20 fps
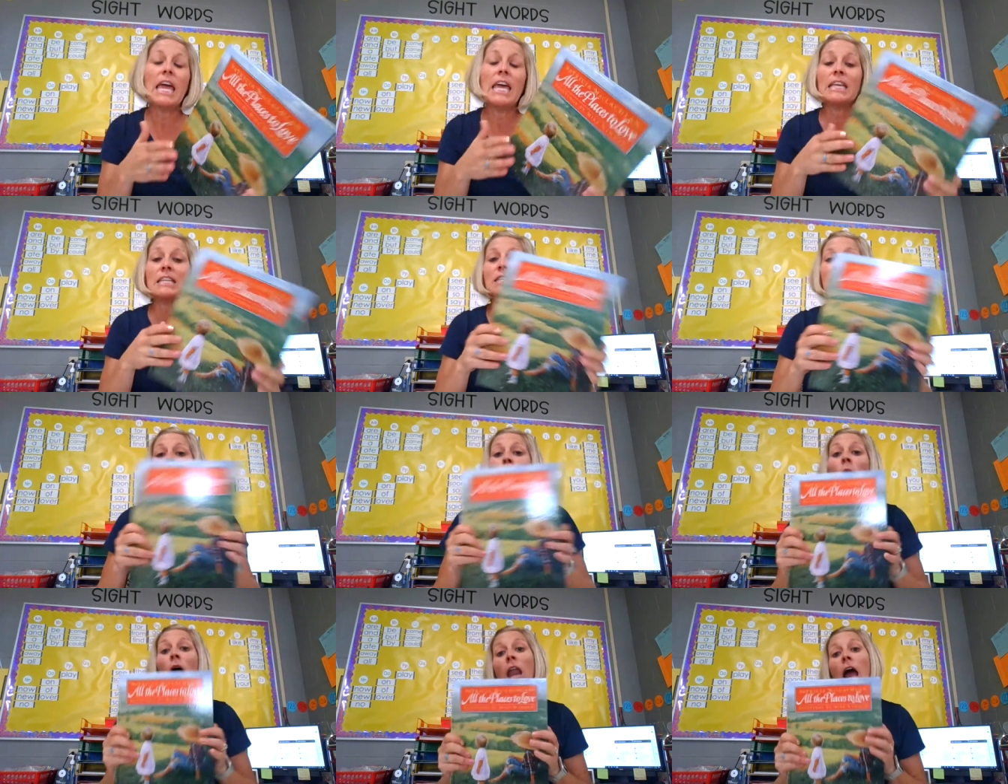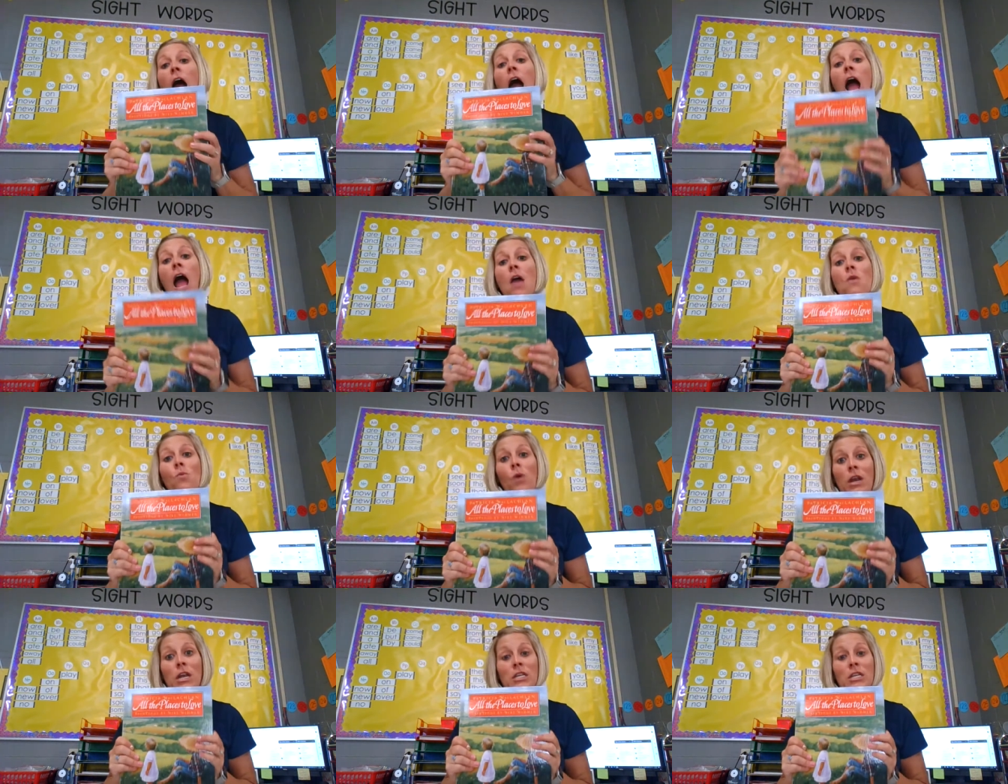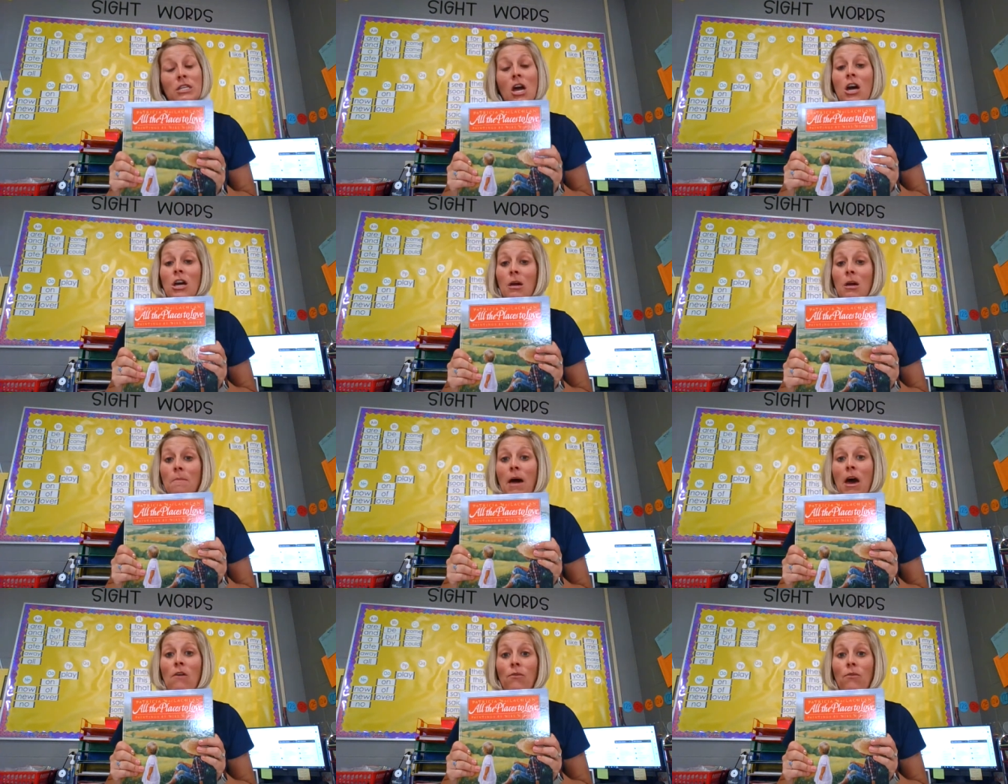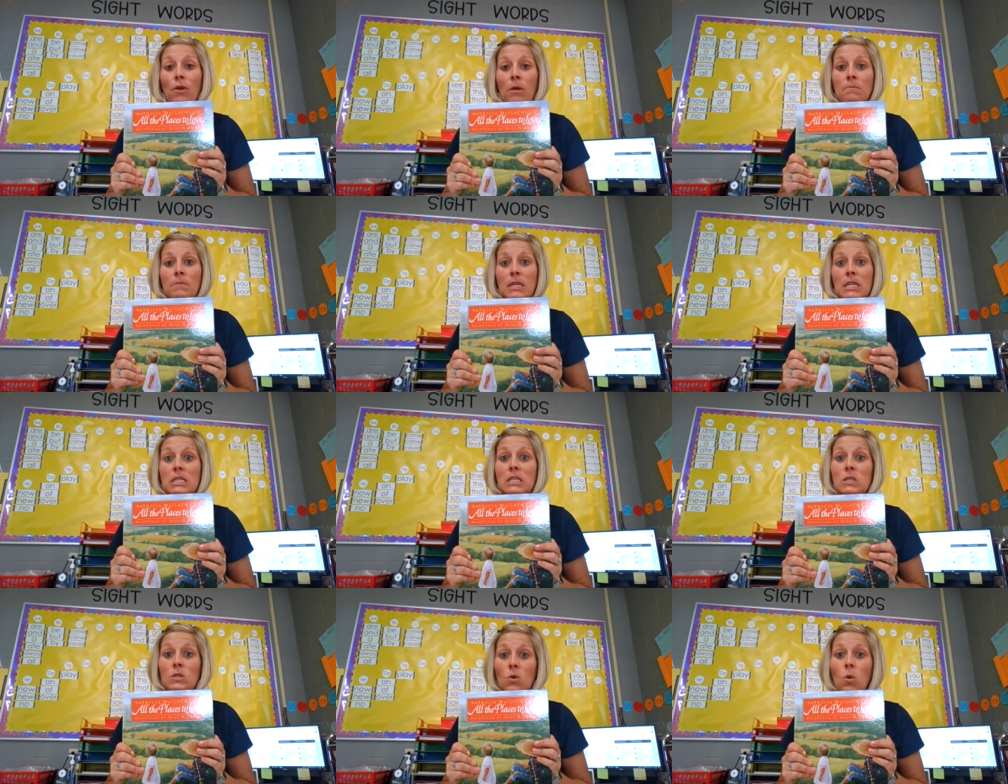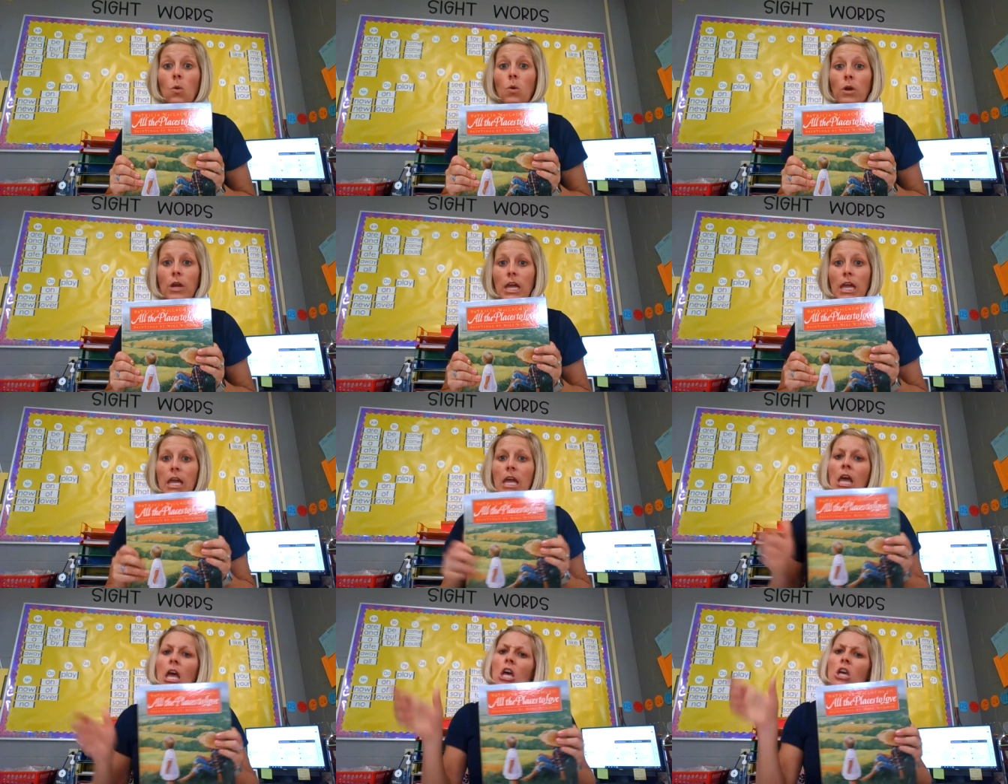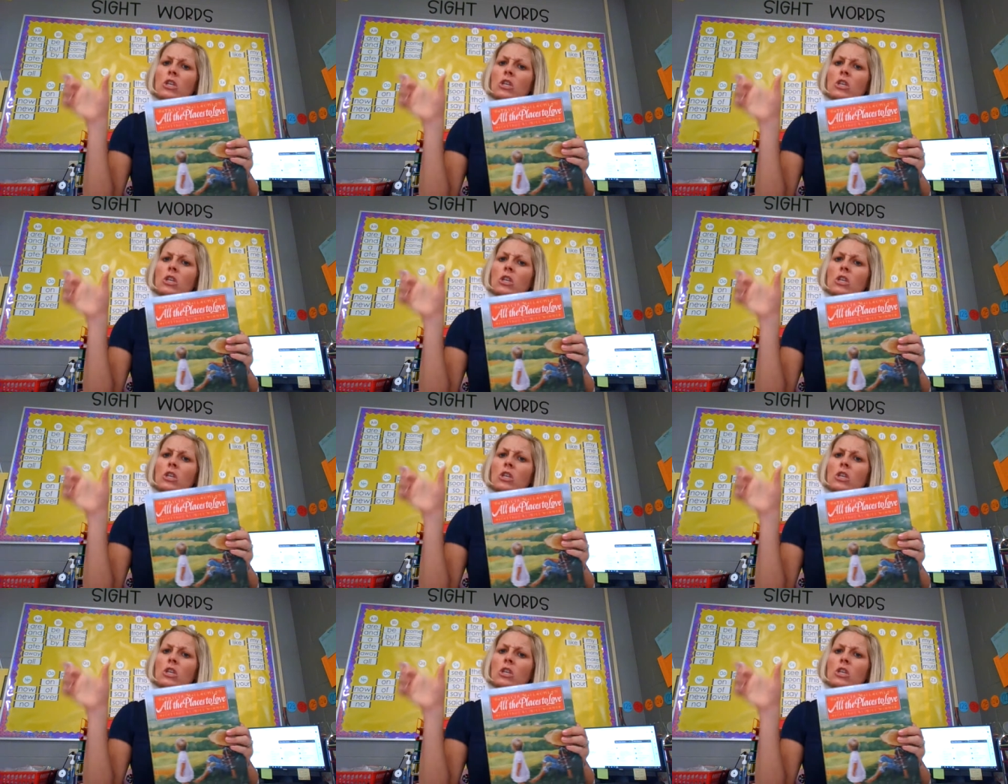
is what I want to talk about from this story.